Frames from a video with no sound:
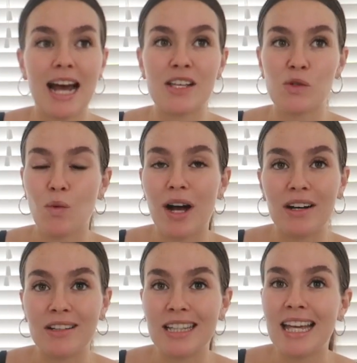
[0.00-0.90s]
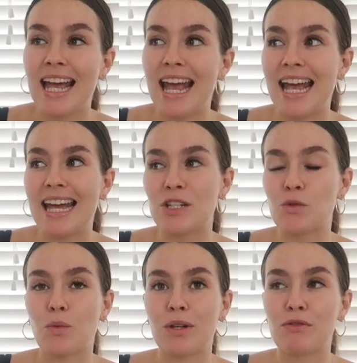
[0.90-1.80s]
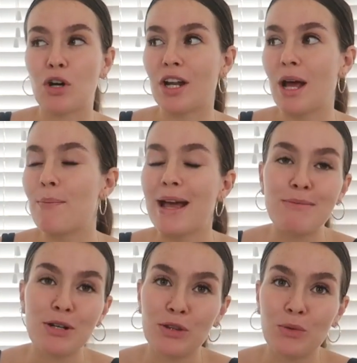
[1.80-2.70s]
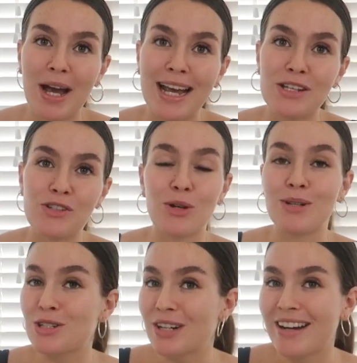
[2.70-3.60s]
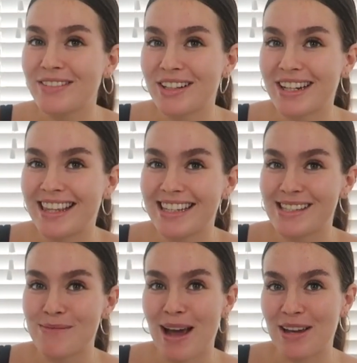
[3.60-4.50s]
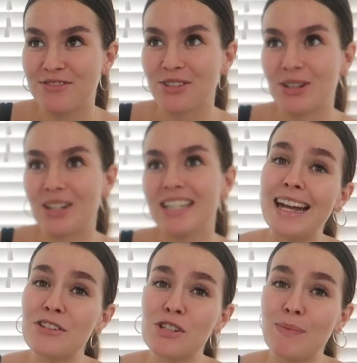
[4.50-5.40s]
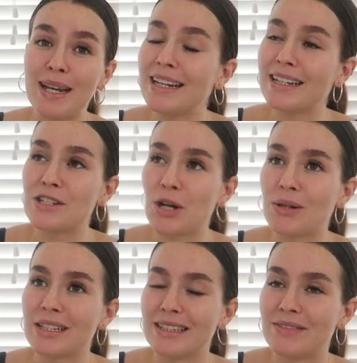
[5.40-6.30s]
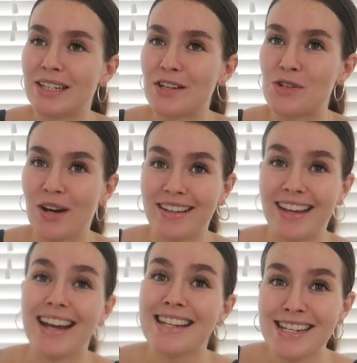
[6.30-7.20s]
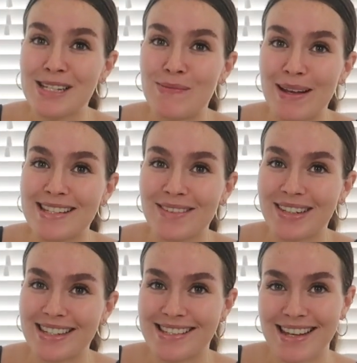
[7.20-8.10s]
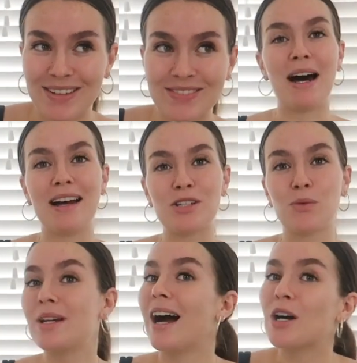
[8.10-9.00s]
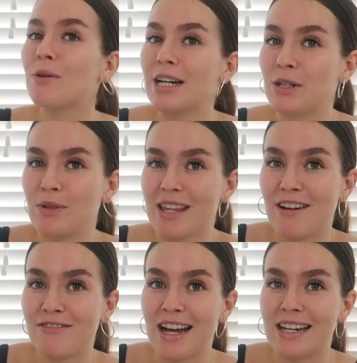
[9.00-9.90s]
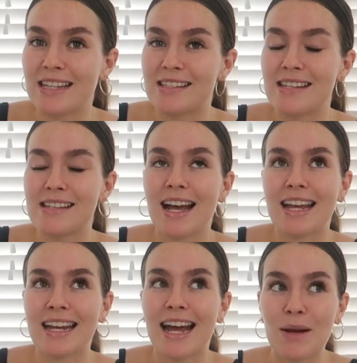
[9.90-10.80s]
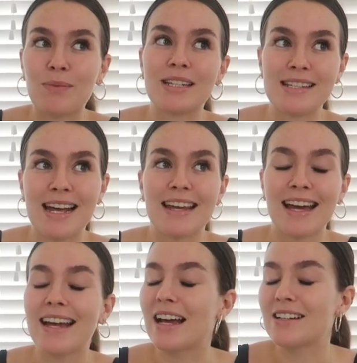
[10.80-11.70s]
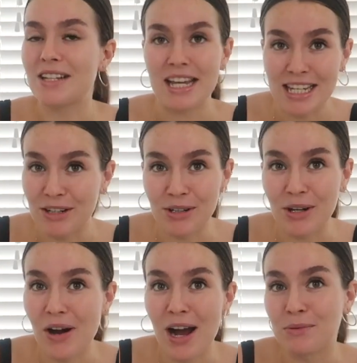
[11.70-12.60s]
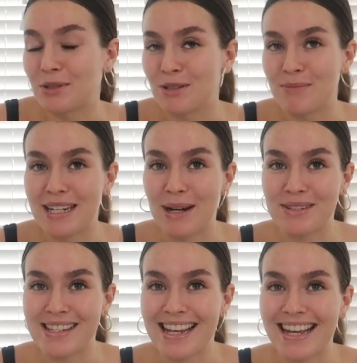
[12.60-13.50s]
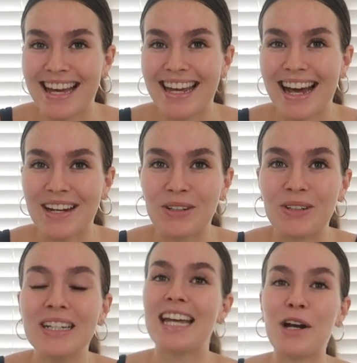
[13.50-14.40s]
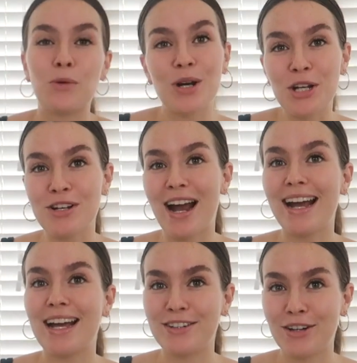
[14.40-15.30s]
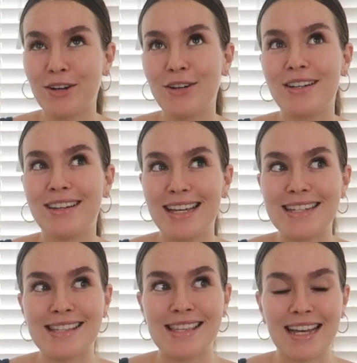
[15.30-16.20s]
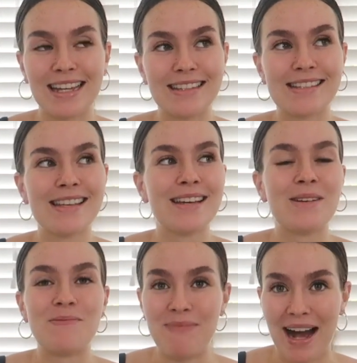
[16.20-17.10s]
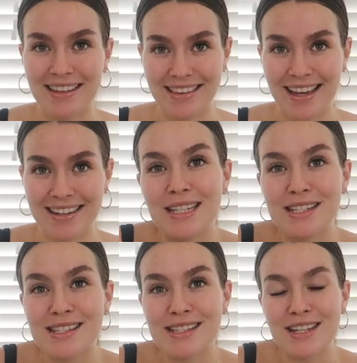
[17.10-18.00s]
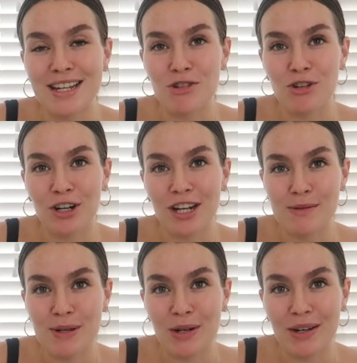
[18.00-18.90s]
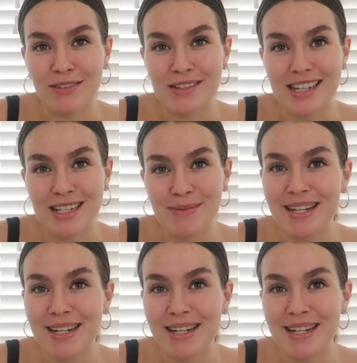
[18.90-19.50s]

as well, and we've got a baby on the way, so we do have a lot of things to pay for. And just being an adult and living in Australia is expensive in itself, but we are quite good with our finances. I can happily say that. A year ago I wouldn't have been able to say that at all, and I wish I had known these things back then. This intro has been going for 6